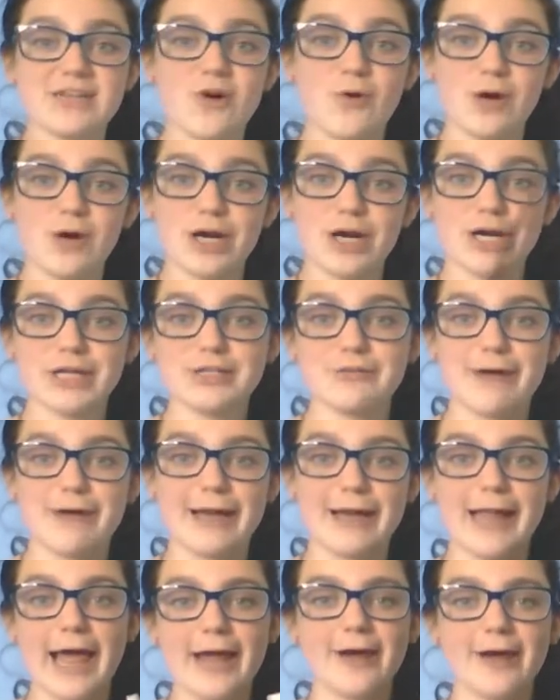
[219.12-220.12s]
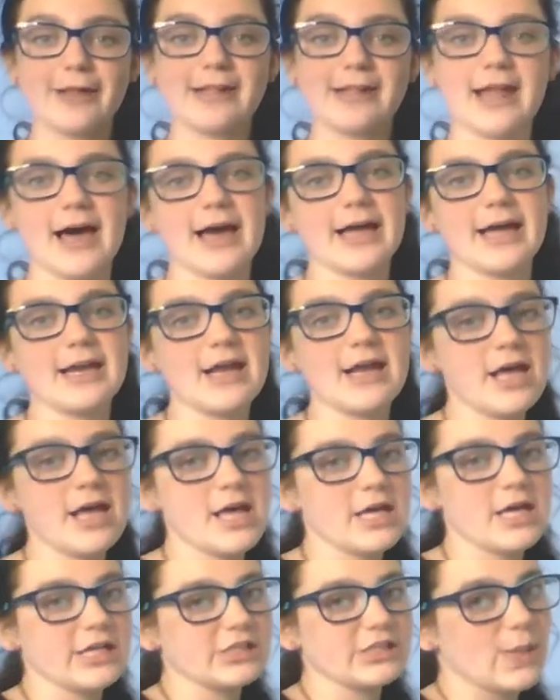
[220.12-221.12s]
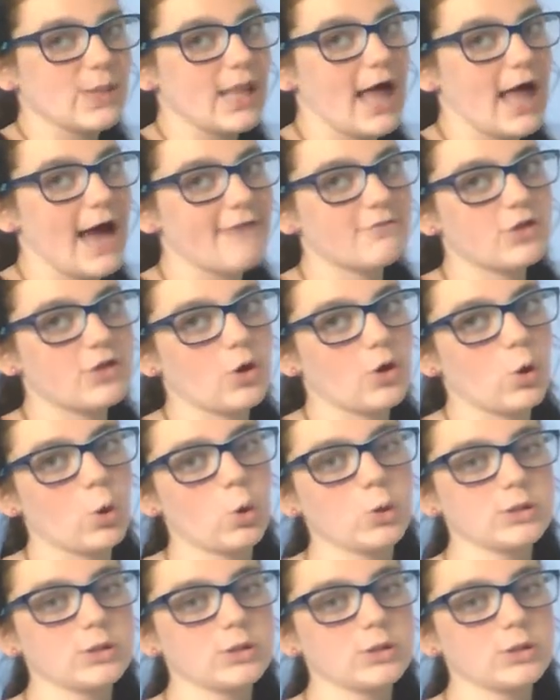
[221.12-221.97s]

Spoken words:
ordered Twilight online, so I'll have the whole